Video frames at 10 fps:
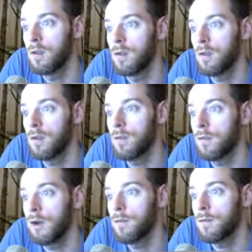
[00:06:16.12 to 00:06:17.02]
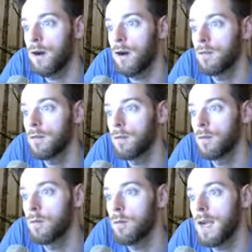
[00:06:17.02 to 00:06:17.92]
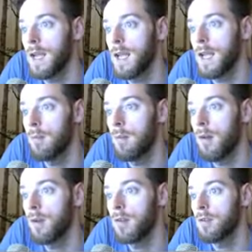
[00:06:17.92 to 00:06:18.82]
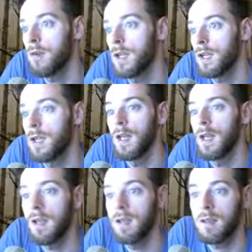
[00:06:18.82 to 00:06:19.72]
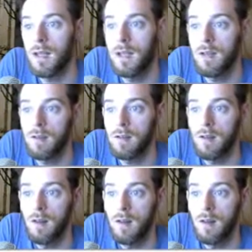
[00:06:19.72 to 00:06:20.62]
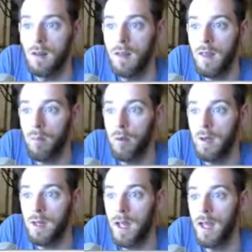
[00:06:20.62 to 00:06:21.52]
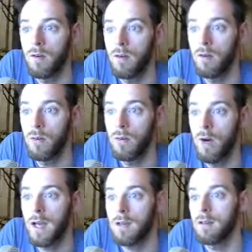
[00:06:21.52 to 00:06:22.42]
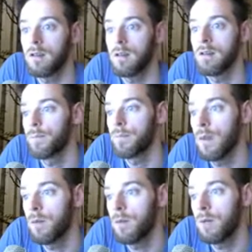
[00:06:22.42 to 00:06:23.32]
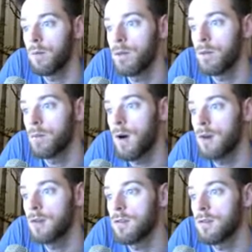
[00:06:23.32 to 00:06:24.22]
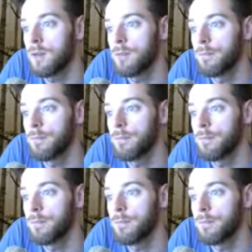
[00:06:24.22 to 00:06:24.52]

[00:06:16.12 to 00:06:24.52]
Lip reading: 2 minus 5, we're going to get minus 3. And that's going to give us that point there on the y-axis, all right, which is minus 3.